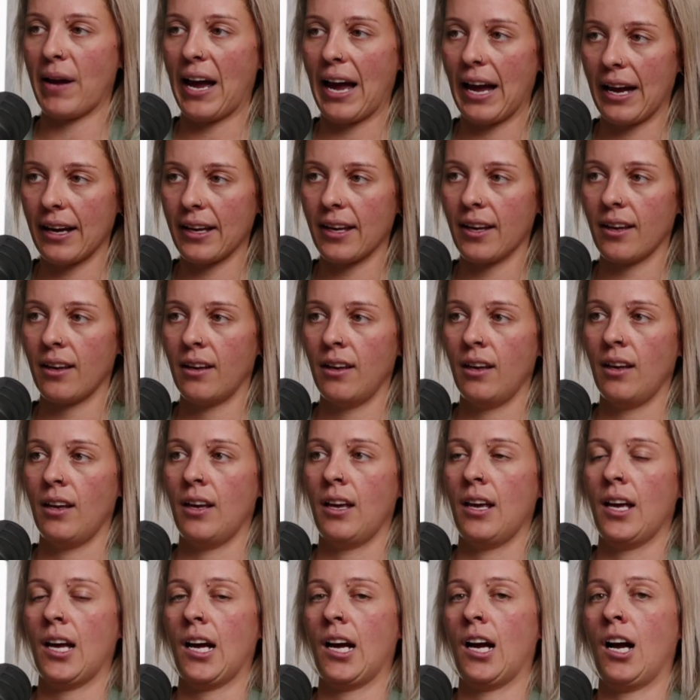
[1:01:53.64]
back
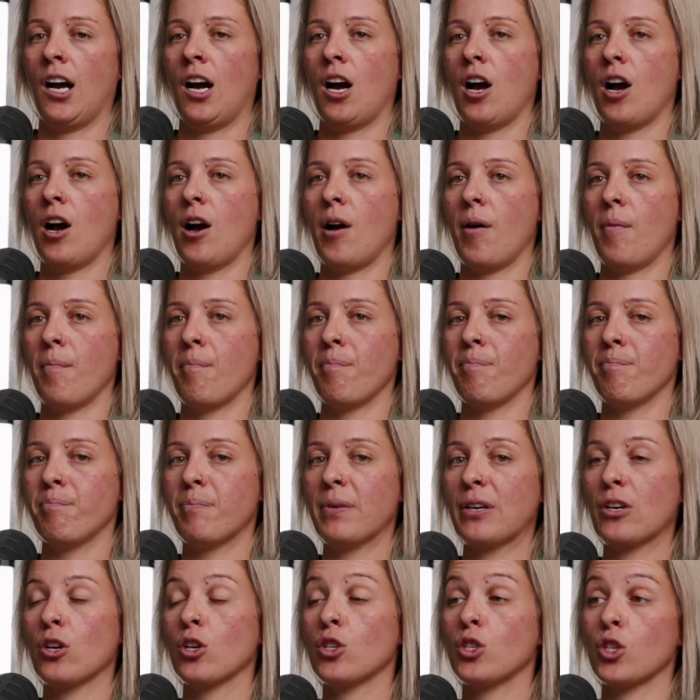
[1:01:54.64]

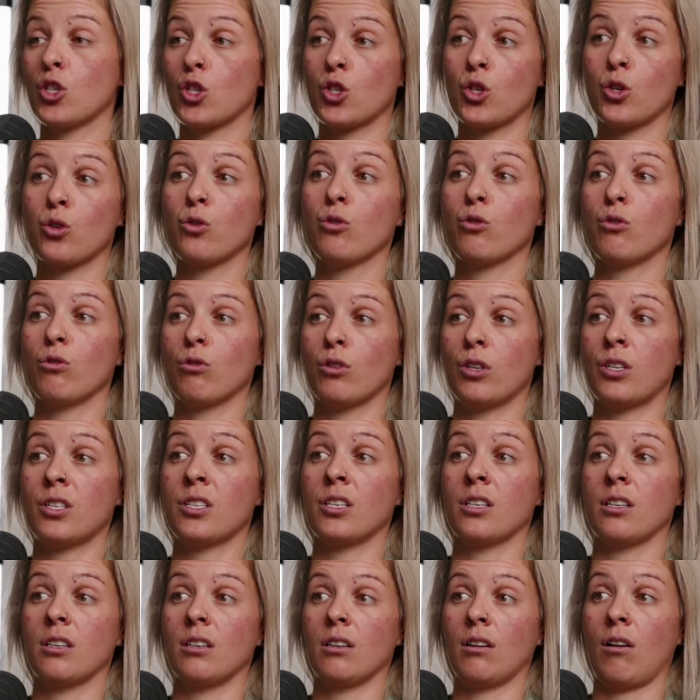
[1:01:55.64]
because it's too good
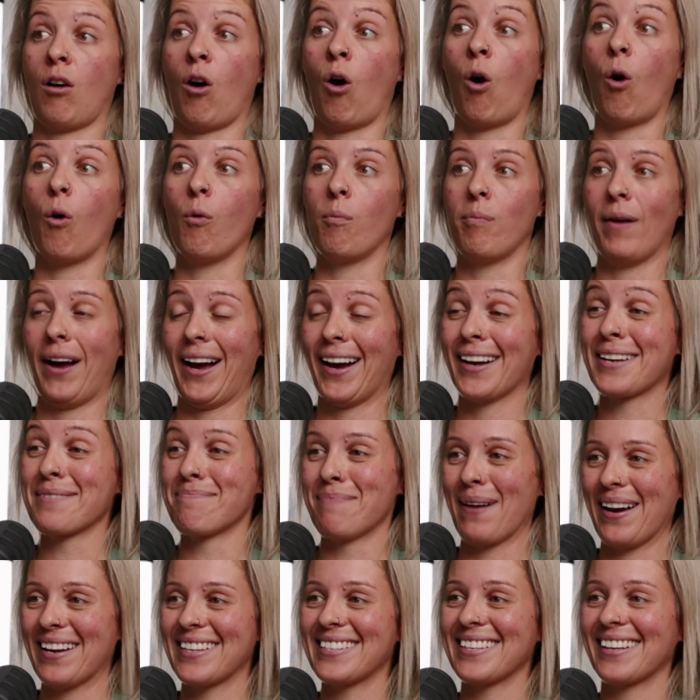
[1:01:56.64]
to hold back,
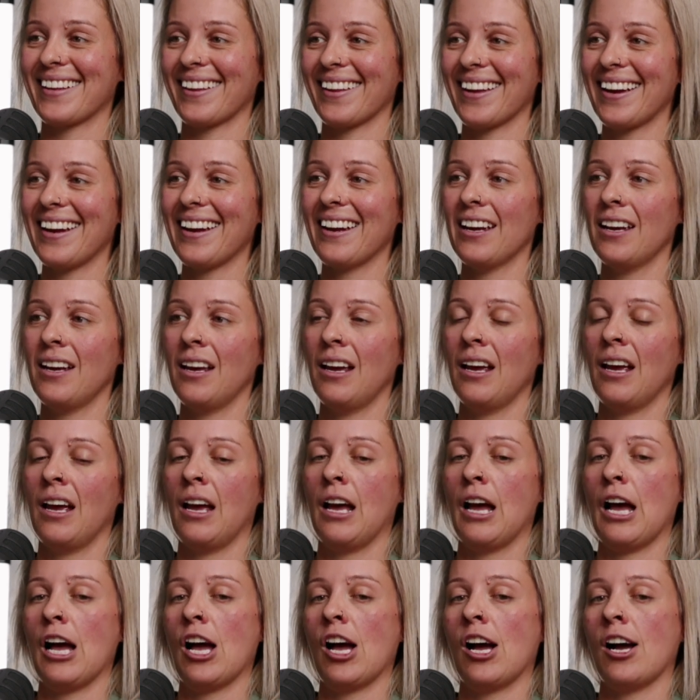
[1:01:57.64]
basically.
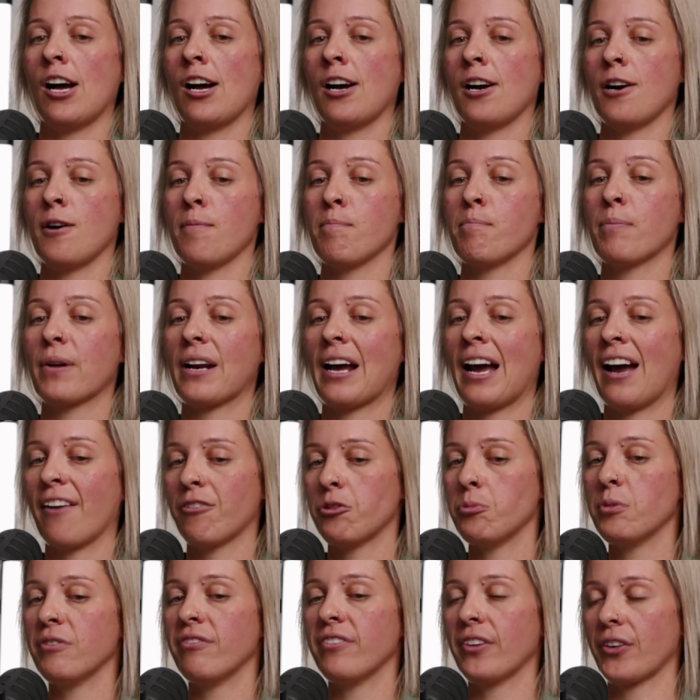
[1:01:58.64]
But I
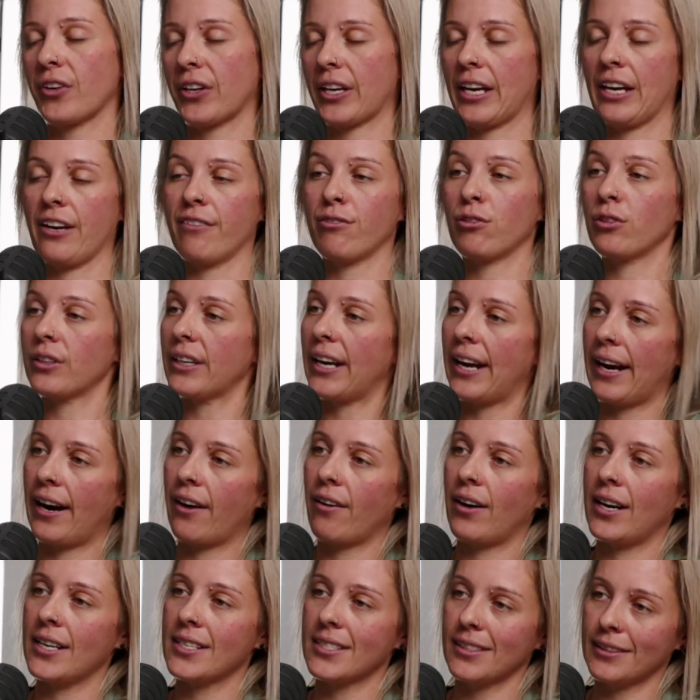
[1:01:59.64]
have to be very careful in
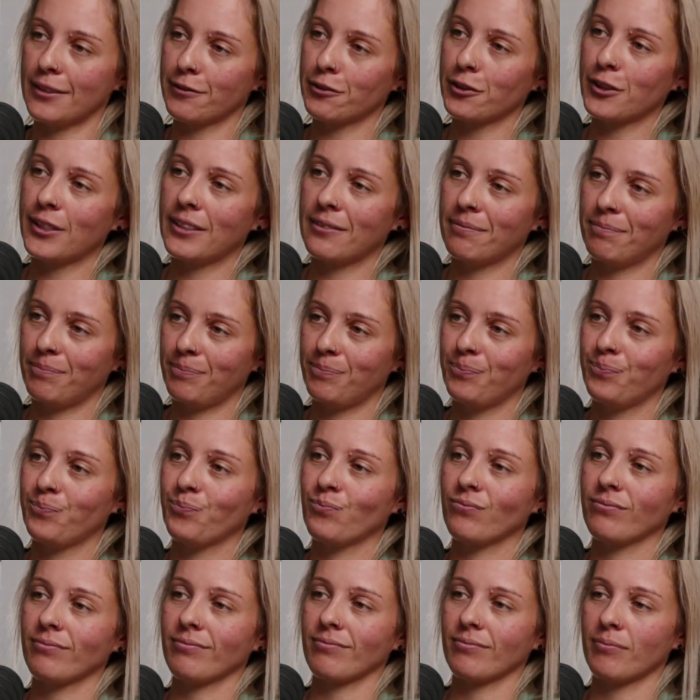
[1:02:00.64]
how I deliver it
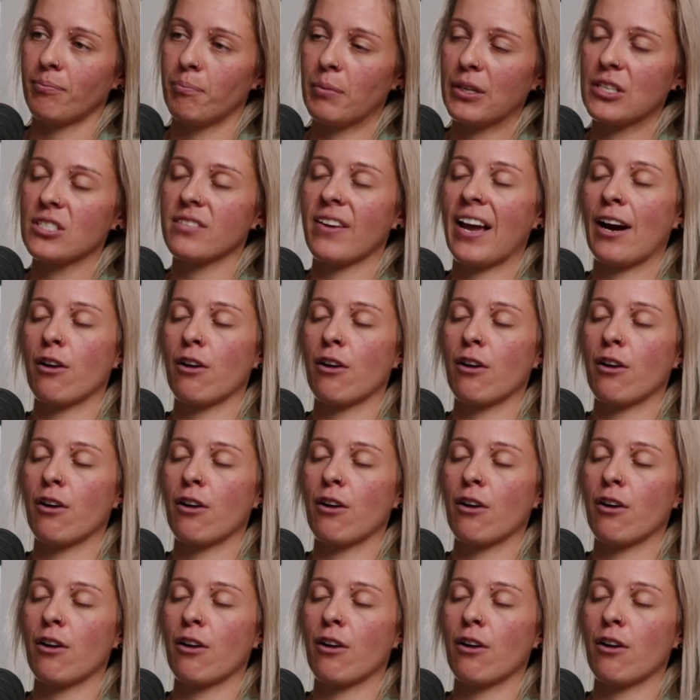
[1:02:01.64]
because of